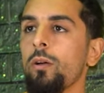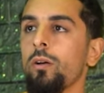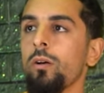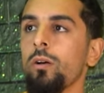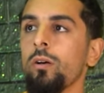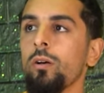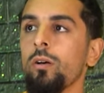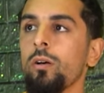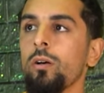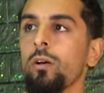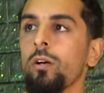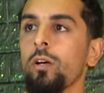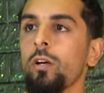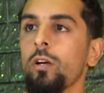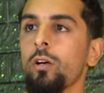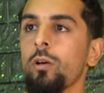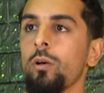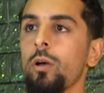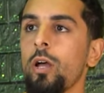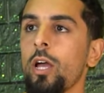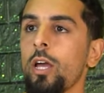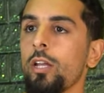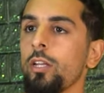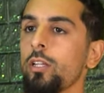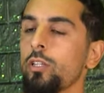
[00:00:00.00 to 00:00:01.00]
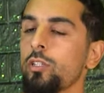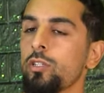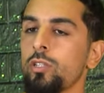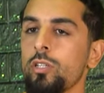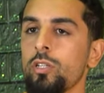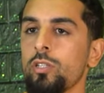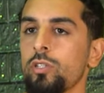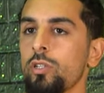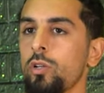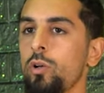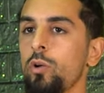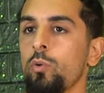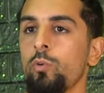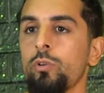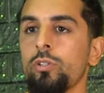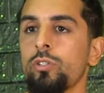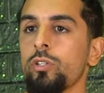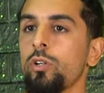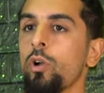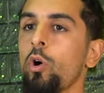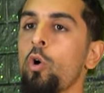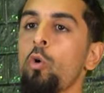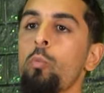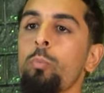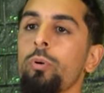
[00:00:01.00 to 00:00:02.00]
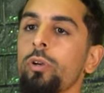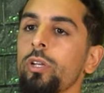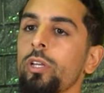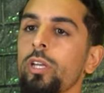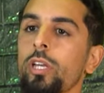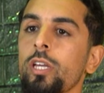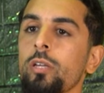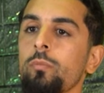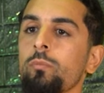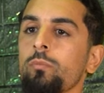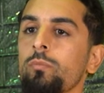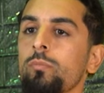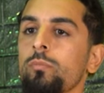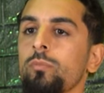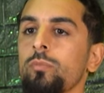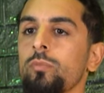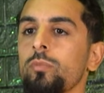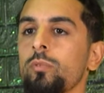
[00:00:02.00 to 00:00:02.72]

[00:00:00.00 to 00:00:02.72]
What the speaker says: and it's always an open game.